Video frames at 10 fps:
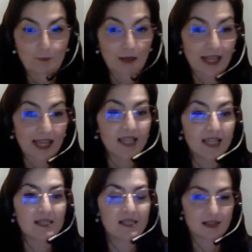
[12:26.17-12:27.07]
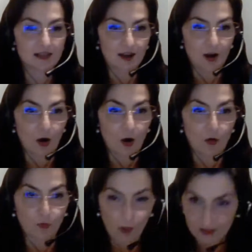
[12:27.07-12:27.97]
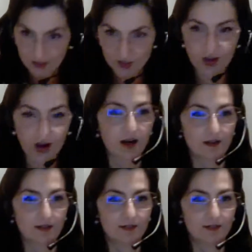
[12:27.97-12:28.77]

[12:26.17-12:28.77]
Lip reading: place of one star